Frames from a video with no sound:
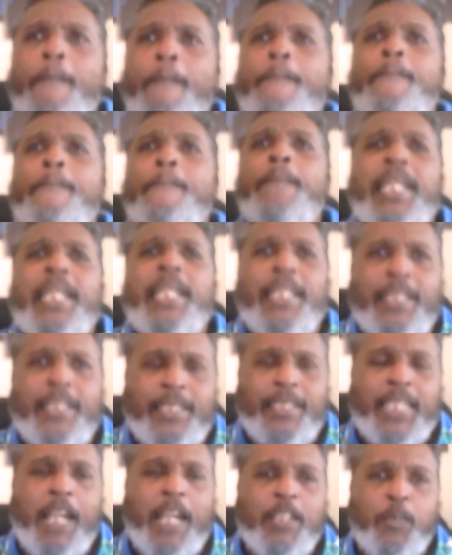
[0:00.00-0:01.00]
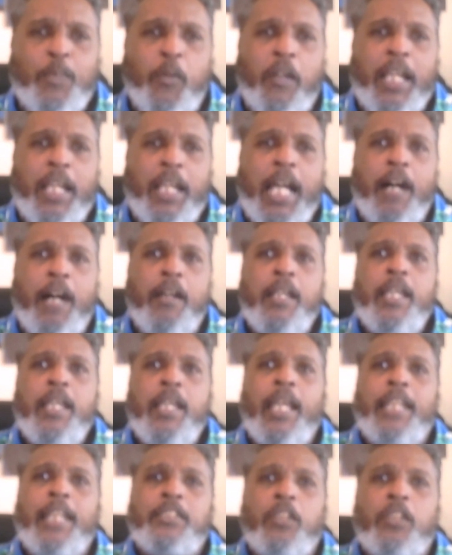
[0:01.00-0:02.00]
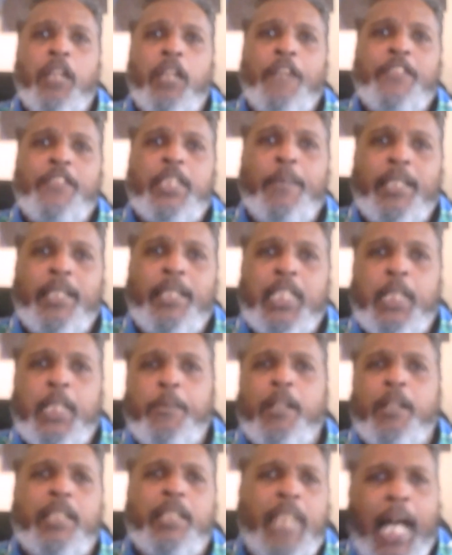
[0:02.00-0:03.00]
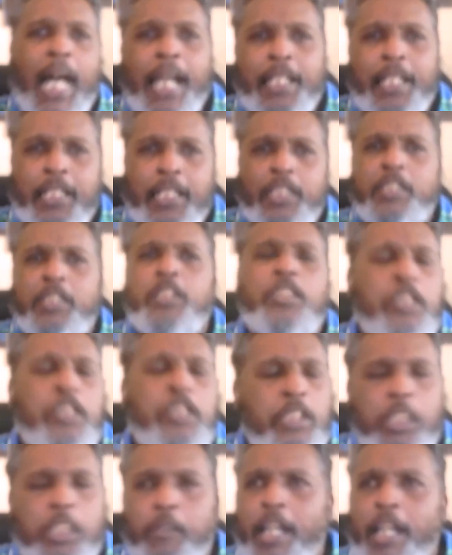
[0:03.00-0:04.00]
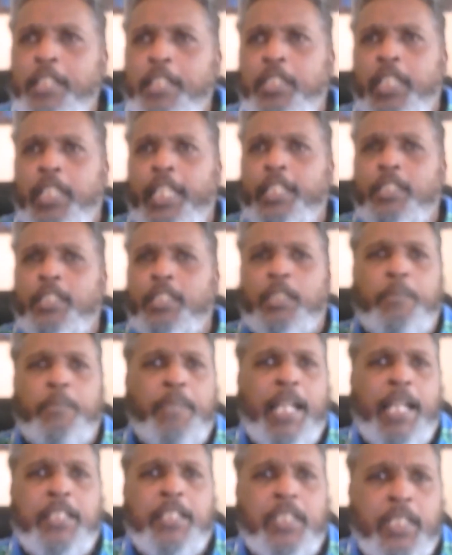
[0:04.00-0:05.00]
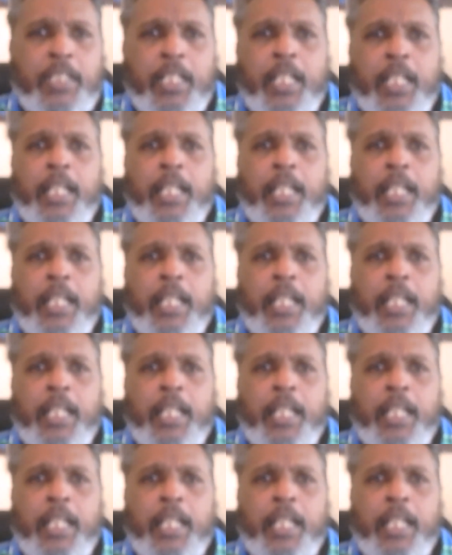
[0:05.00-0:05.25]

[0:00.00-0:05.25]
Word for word: money this guy was pouring out. And so every time I think about God and his, his generosity and his compassion,